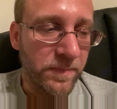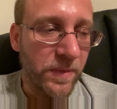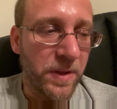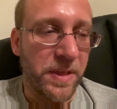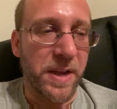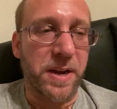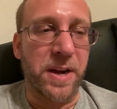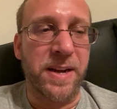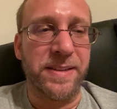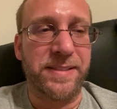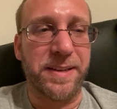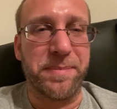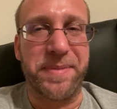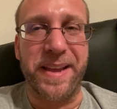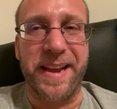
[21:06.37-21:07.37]
The
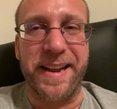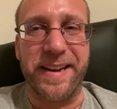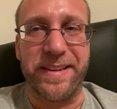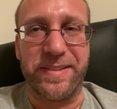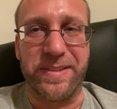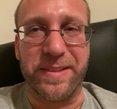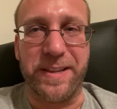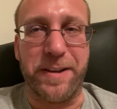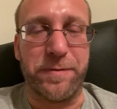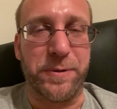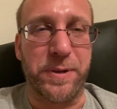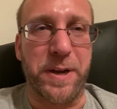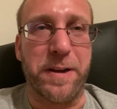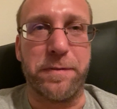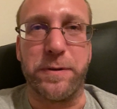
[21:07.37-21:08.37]
concept that it's
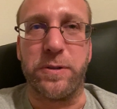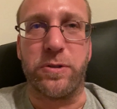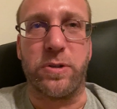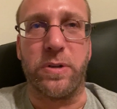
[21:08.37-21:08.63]
leveled off is